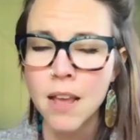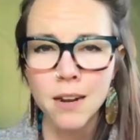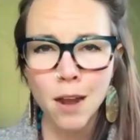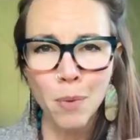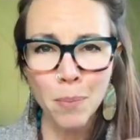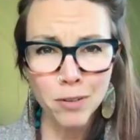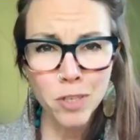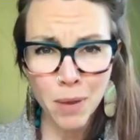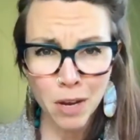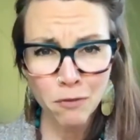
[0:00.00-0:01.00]
Now, I'm about to
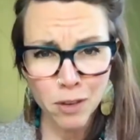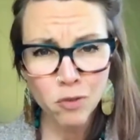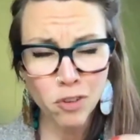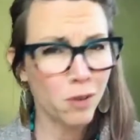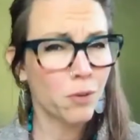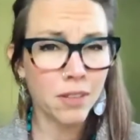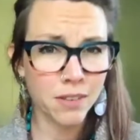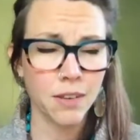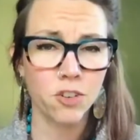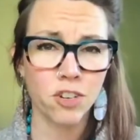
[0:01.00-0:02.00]
make a few
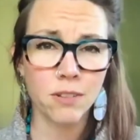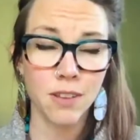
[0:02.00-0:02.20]
generalizations,